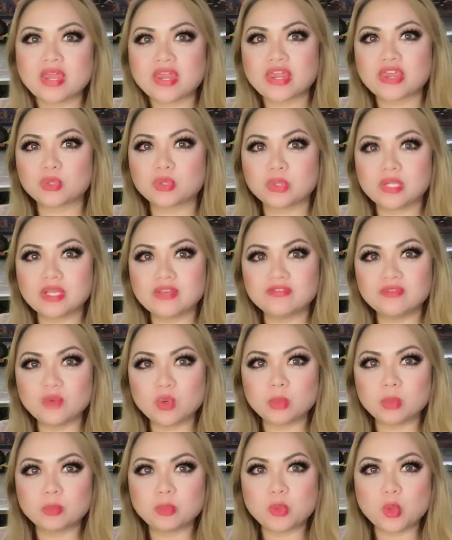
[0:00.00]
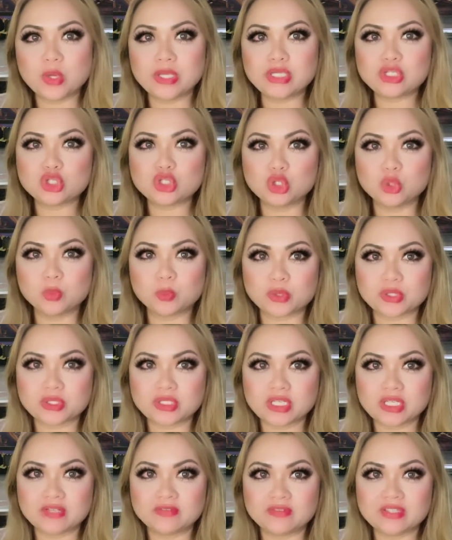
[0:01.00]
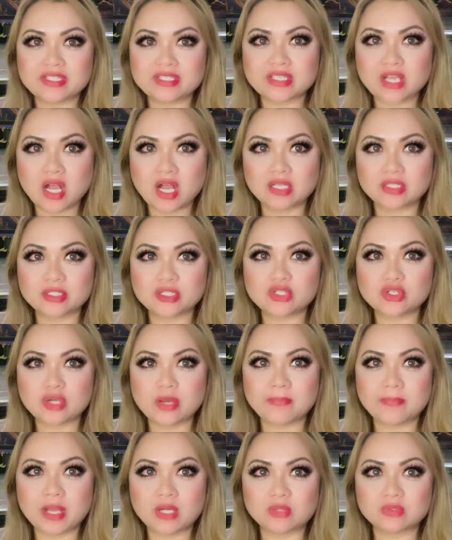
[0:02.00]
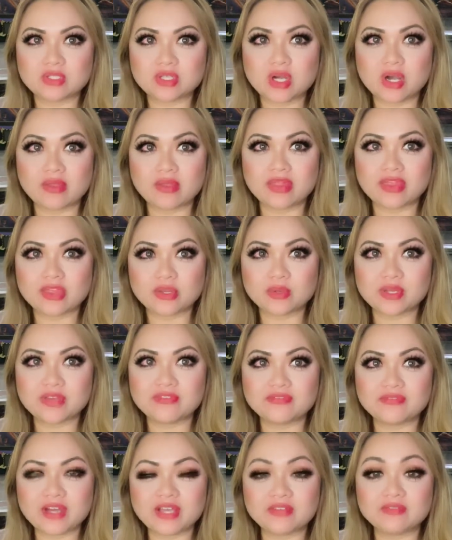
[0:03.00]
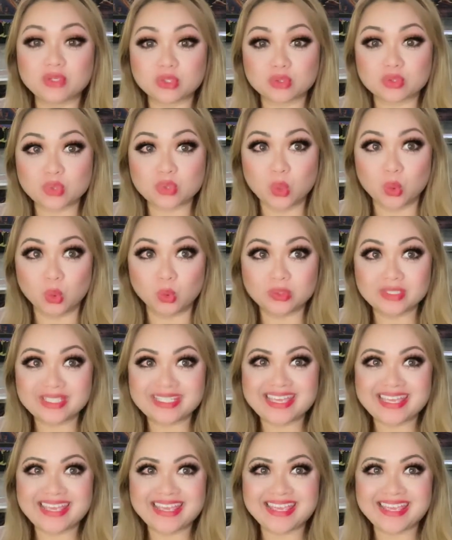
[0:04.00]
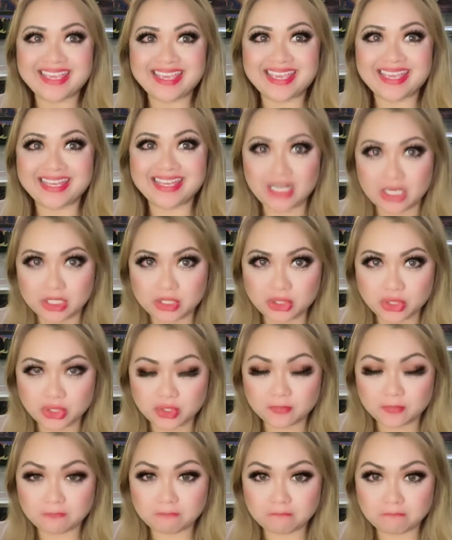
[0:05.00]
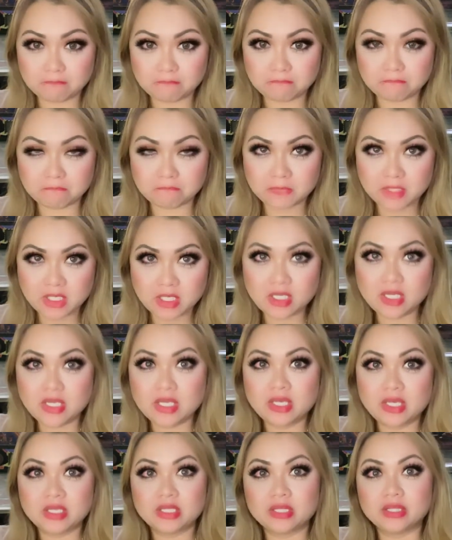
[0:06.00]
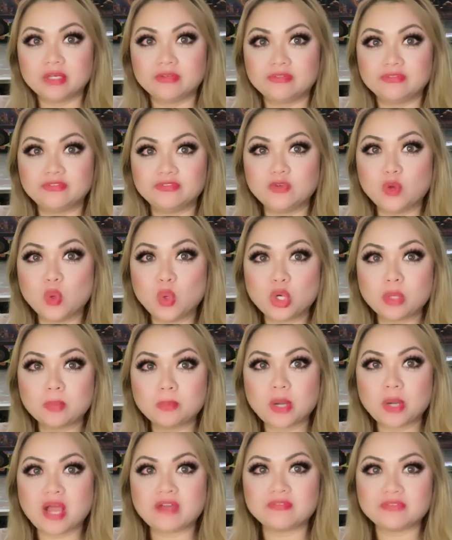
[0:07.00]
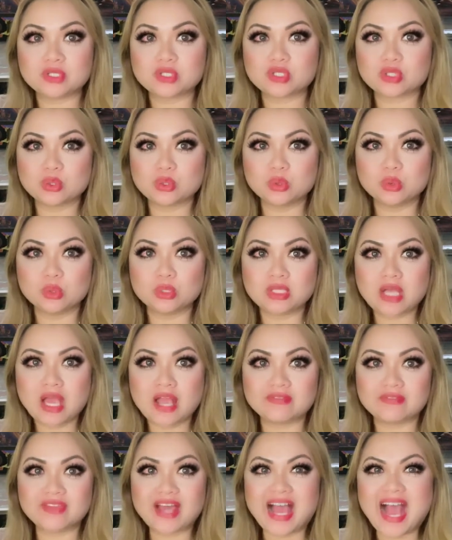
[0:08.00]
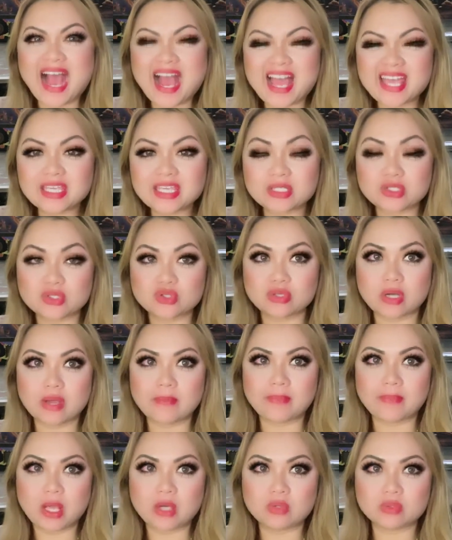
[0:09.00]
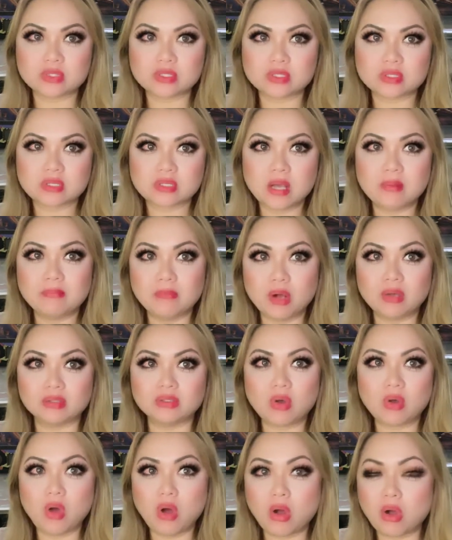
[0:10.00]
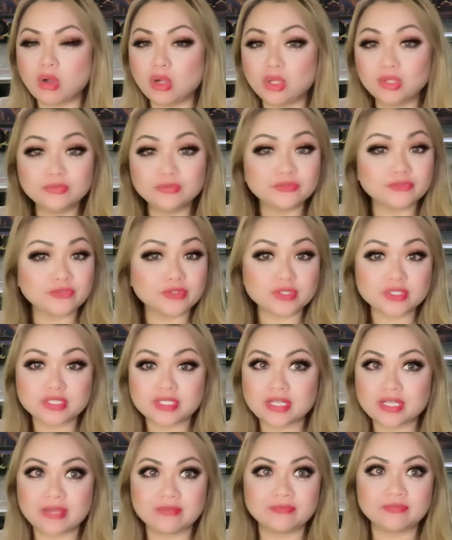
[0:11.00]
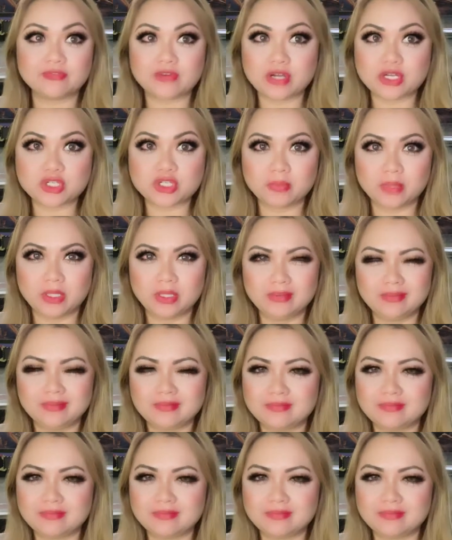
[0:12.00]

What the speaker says: 34.2% of these college dropouts are 35 years old and under. The for-profit school have the highest dropout among all first-time freshmen,